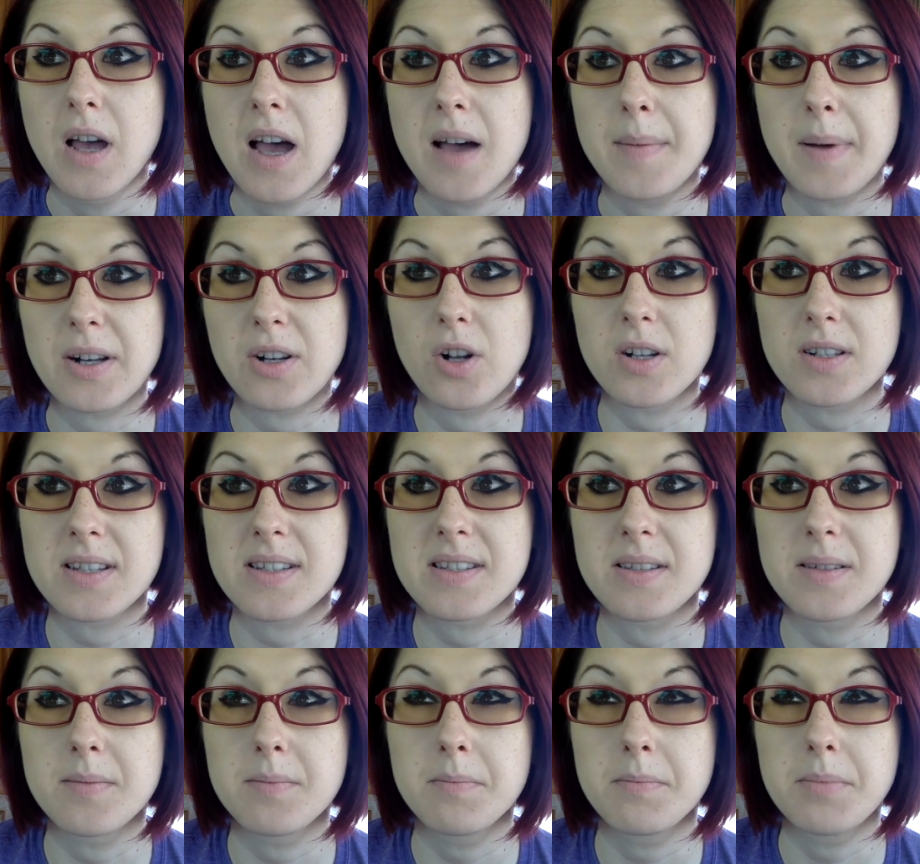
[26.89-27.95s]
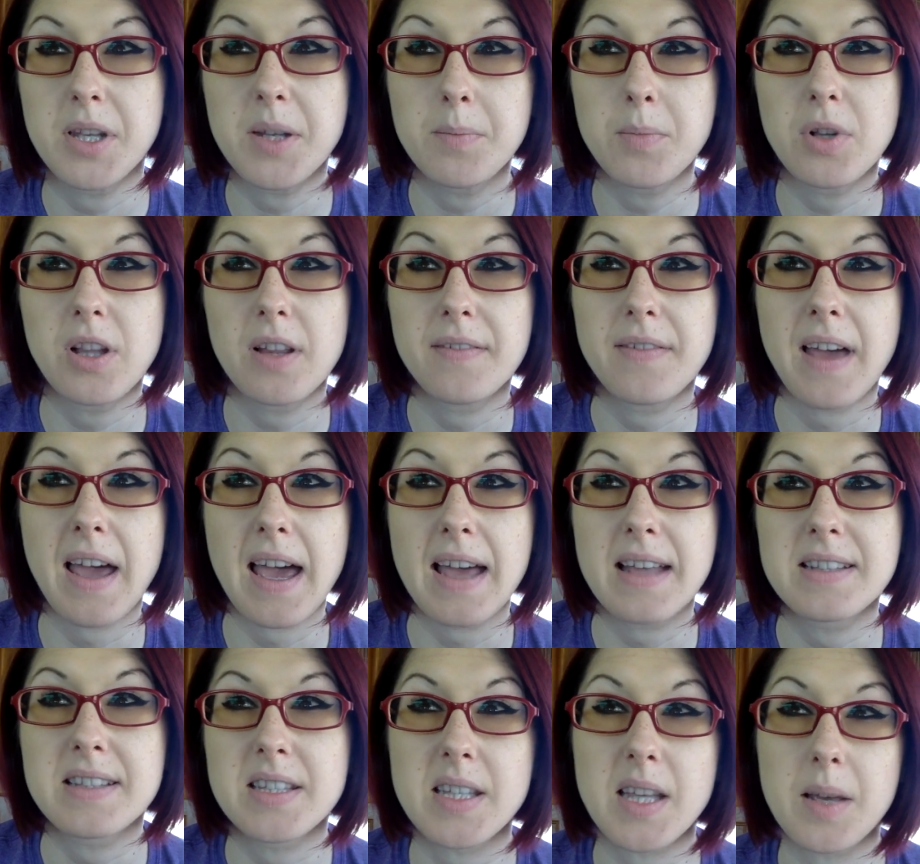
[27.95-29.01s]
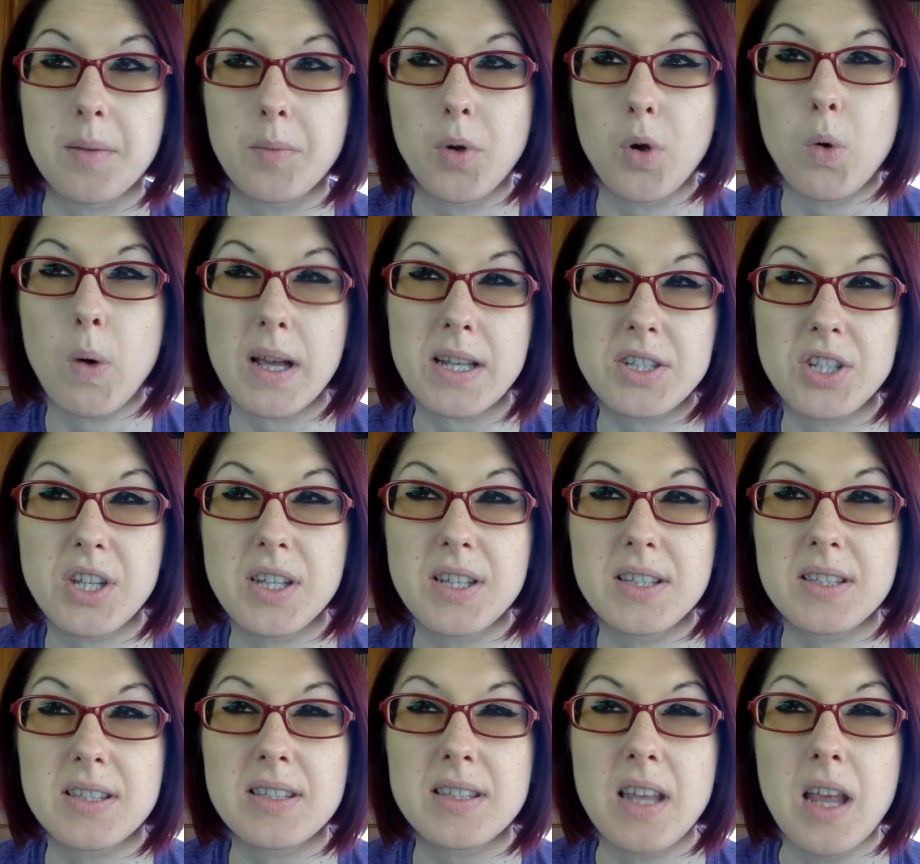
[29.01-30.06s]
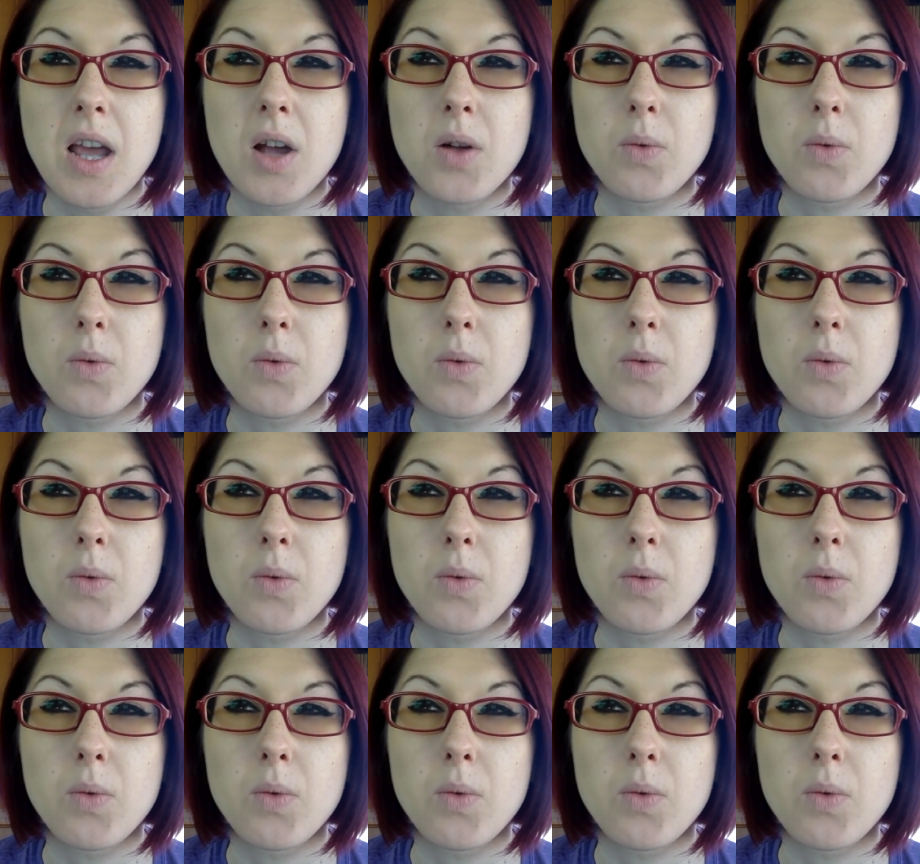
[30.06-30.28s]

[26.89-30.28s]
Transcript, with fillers: about autism, people have had some questions